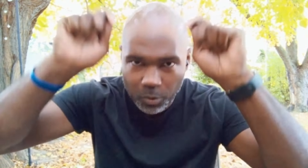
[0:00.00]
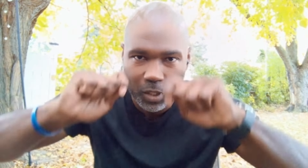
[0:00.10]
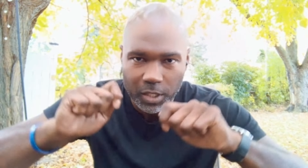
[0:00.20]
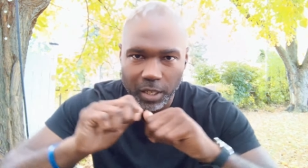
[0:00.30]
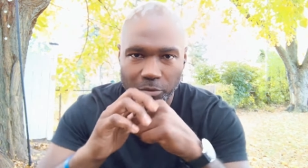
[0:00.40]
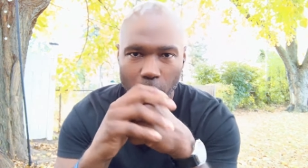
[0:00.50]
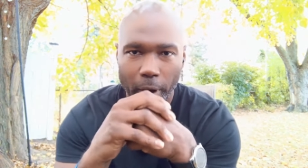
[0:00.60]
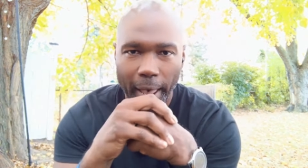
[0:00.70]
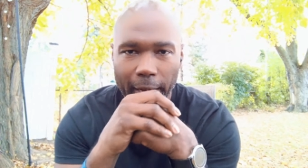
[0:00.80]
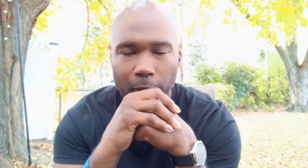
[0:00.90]
with the
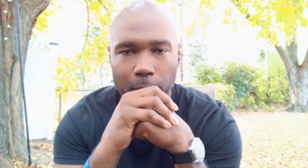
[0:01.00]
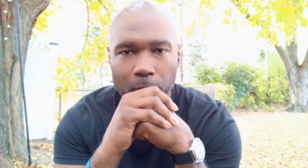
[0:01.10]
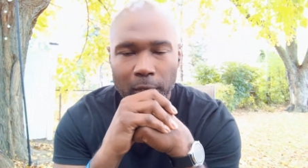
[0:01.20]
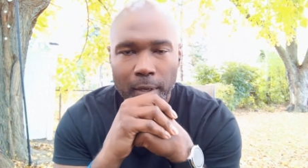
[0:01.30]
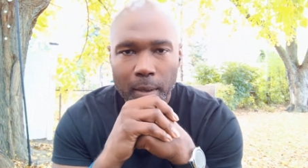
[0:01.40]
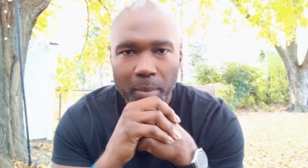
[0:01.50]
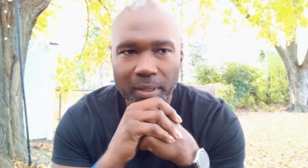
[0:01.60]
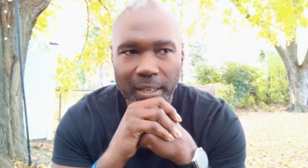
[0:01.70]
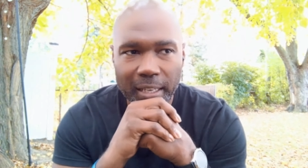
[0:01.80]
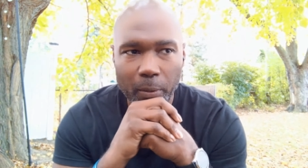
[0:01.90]
10-4 hat on.
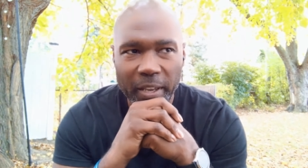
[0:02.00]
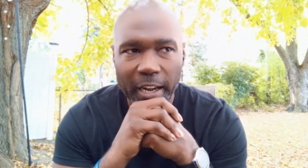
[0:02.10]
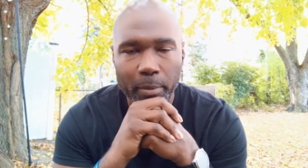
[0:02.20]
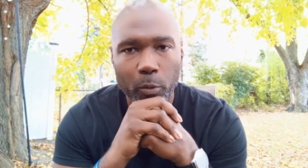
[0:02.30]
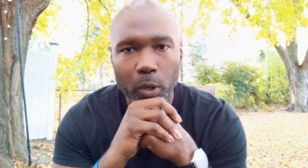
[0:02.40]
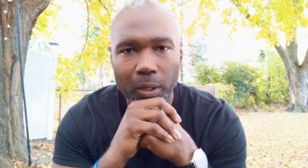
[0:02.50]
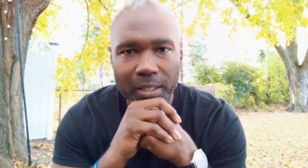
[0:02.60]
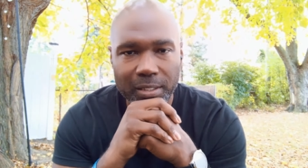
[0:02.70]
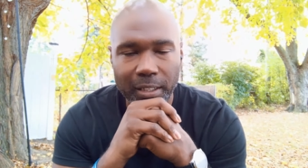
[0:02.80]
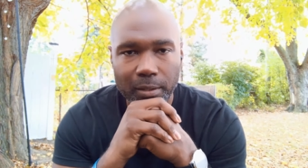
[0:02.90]
But then again, we got to be
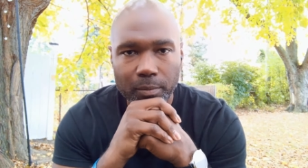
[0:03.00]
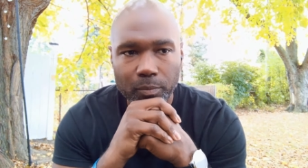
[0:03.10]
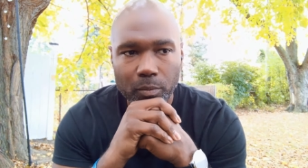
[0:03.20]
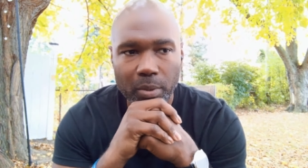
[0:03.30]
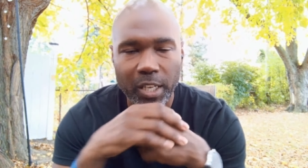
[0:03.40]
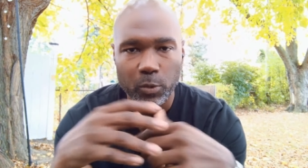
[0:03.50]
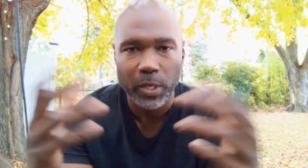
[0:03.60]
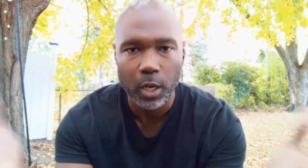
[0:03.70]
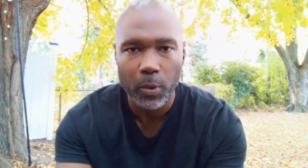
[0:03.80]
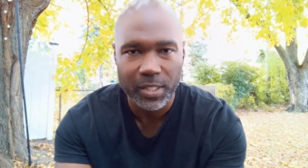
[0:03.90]
realistic because
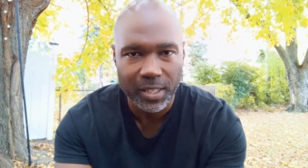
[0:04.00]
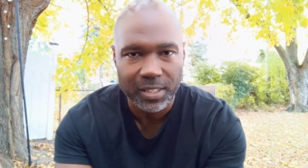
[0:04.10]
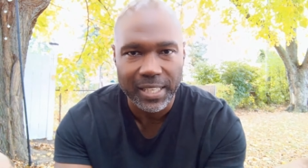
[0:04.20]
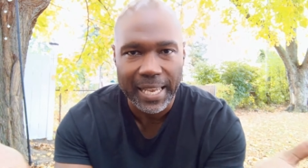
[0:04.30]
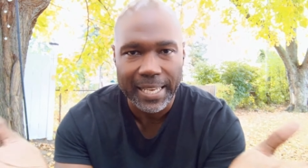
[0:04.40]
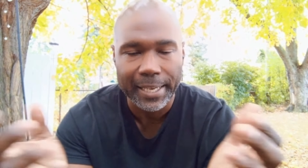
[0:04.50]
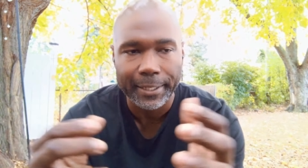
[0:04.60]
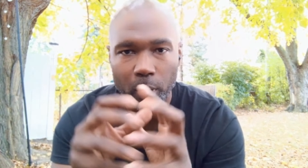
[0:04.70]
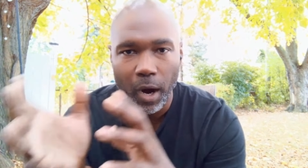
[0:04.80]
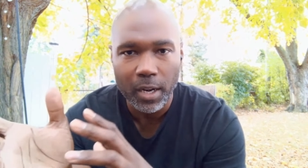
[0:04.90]
we know what's at stake here.
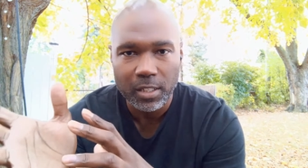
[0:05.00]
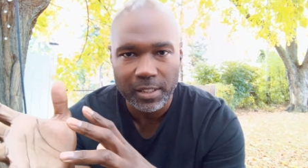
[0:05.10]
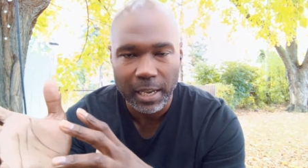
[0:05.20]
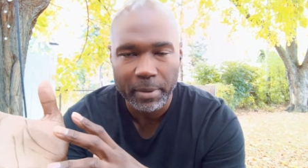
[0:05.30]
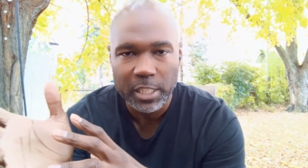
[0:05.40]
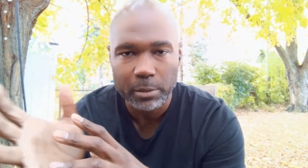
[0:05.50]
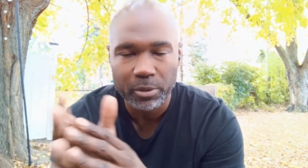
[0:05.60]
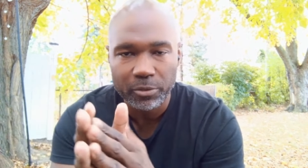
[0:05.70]
Regardless, as I mentioned